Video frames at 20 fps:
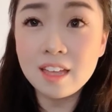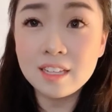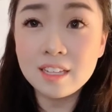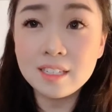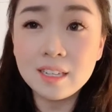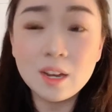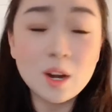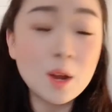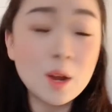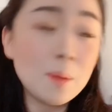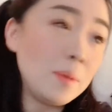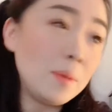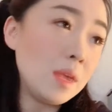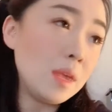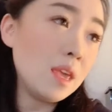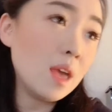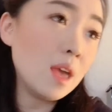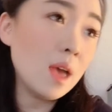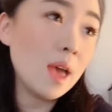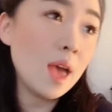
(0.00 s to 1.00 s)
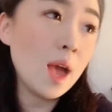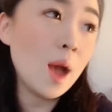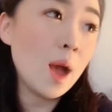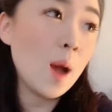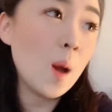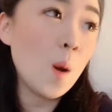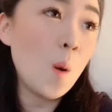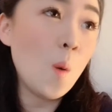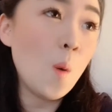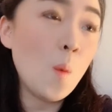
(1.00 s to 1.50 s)
It's going to be
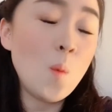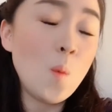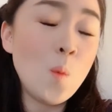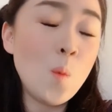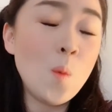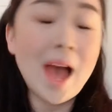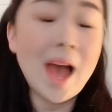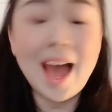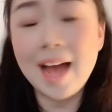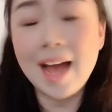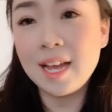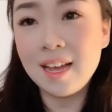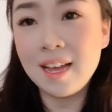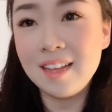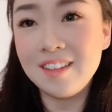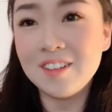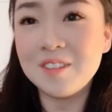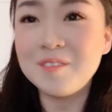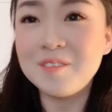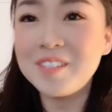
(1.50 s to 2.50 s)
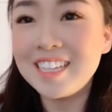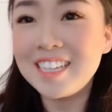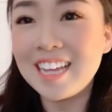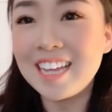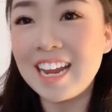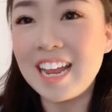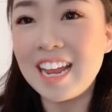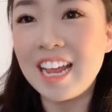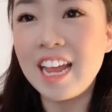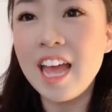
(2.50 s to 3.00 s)
whack. No, I'm just
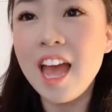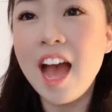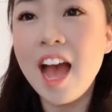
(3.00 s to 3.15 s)
kidding.